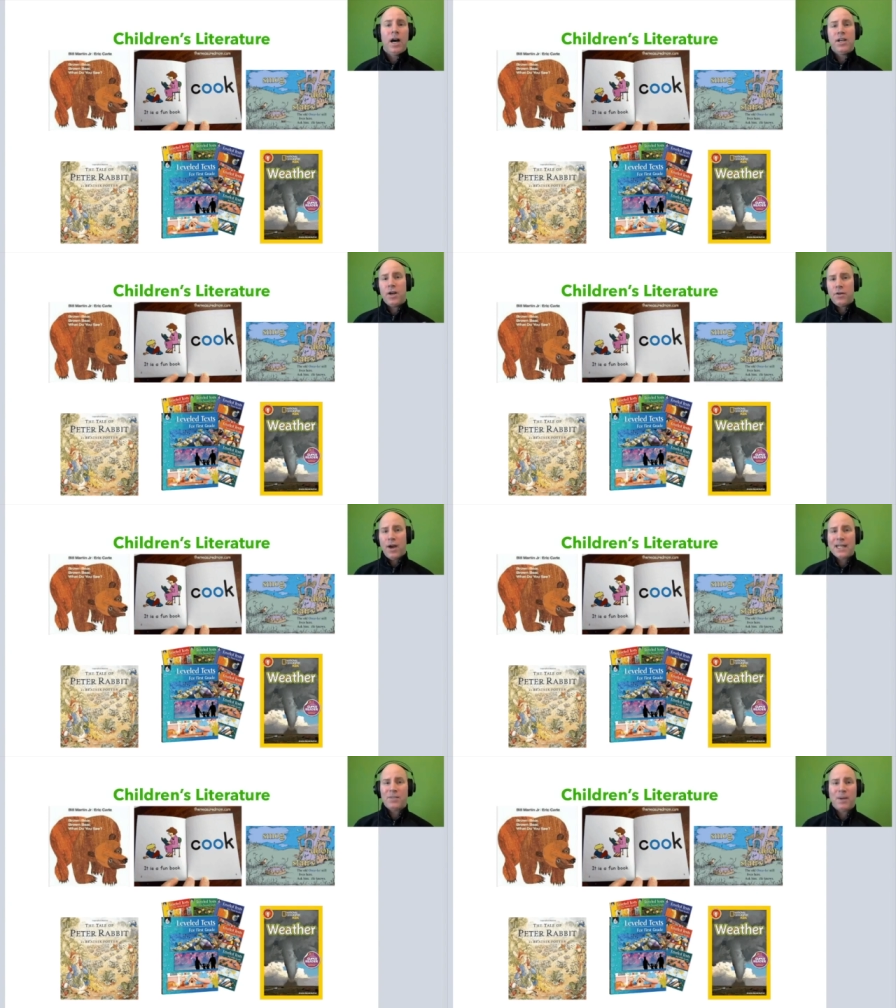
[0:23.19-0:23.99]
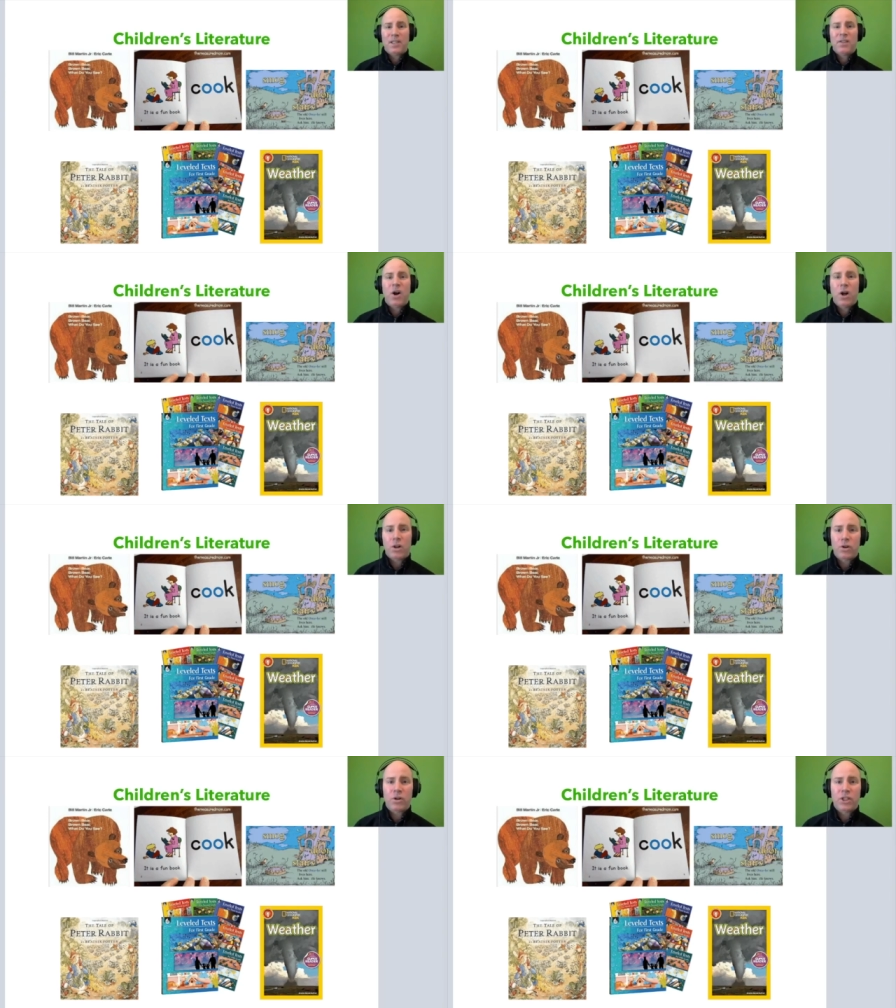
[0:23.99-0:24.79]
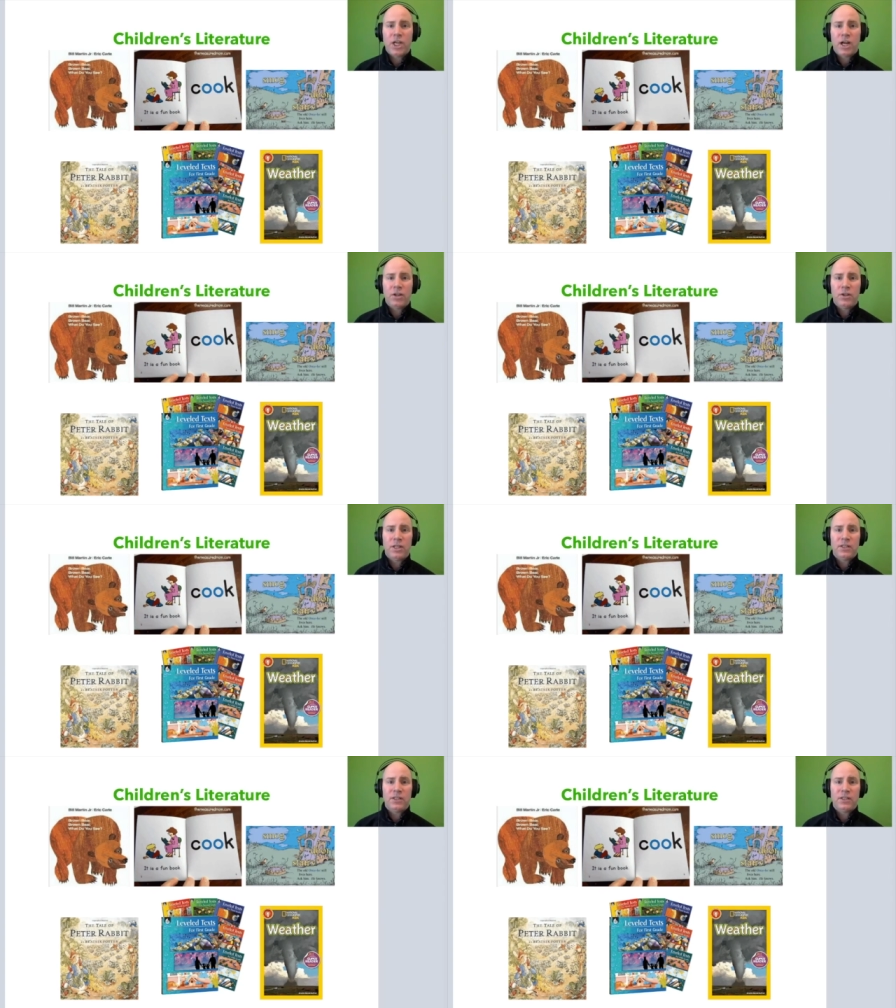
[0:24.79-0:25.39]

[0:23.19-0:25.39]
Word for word: Another aspect of all early childhood